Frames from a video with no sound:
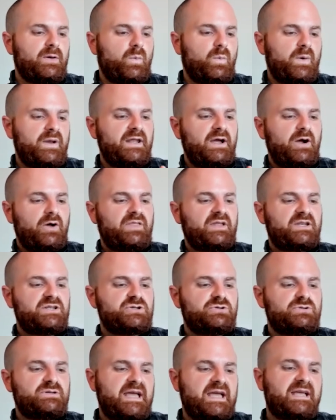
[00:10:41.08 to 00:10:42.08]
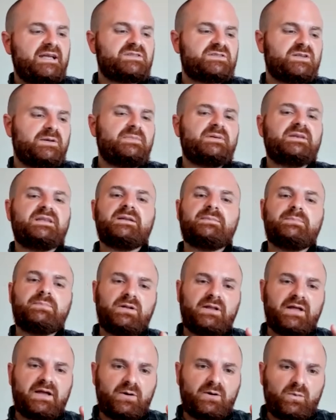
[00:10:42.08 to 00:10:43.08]
we know that Judaism did
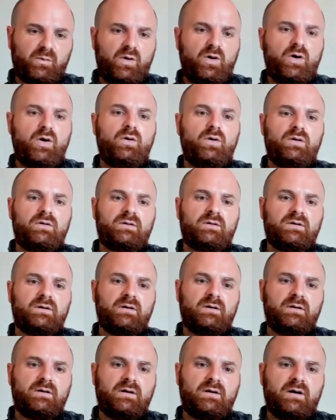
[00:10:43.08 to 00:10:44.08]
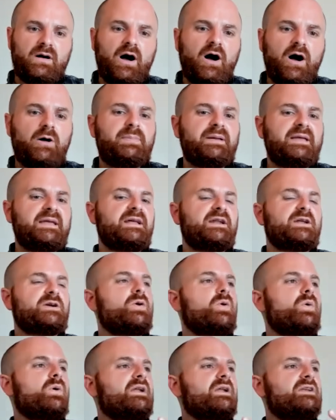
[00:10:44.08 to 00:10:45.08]
play a role, albeit
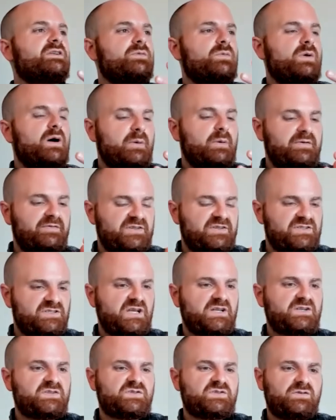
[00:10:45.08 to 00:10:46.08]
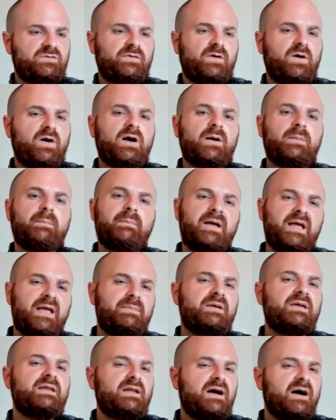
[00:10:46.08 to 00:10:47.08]
according to what we've discussed so far,
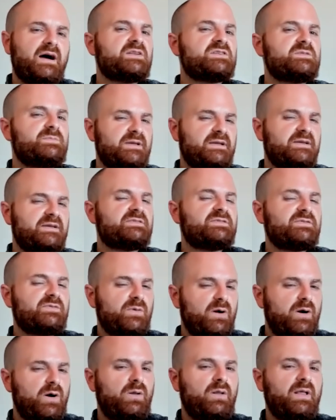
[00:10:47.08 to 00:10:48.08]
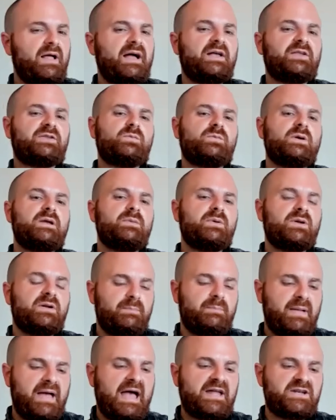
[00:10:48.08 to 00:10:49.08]
maybe not as big as a role as we would
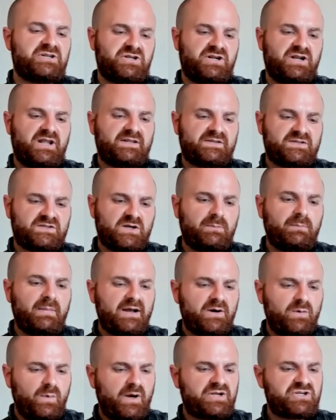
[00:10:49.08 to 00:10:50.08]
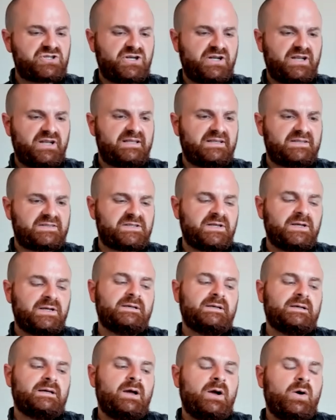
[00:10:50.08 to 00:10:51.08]
imagine. And so my question is,
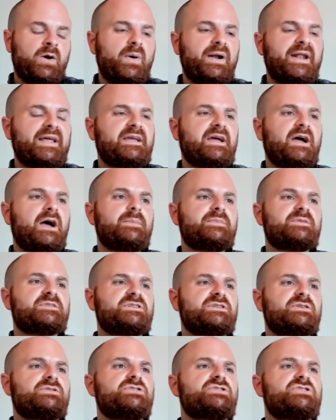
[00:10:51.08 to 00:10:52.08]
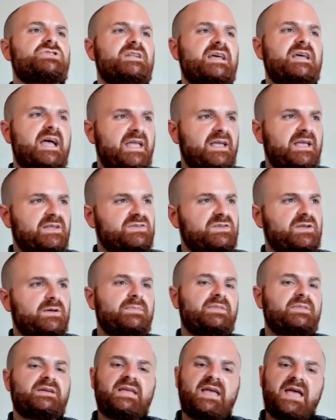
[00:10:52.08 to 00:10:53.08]
when it comes to
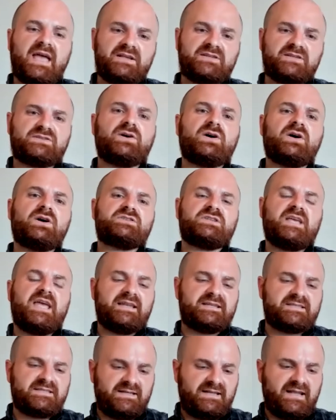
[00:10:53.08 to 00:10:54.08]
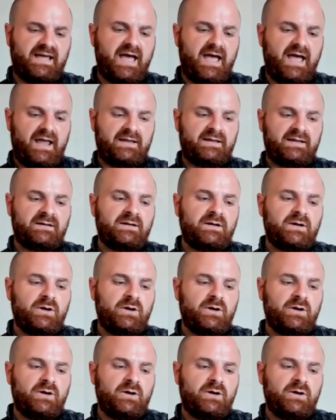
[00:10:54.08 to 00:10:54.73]
Judaism, the Khazars, and today,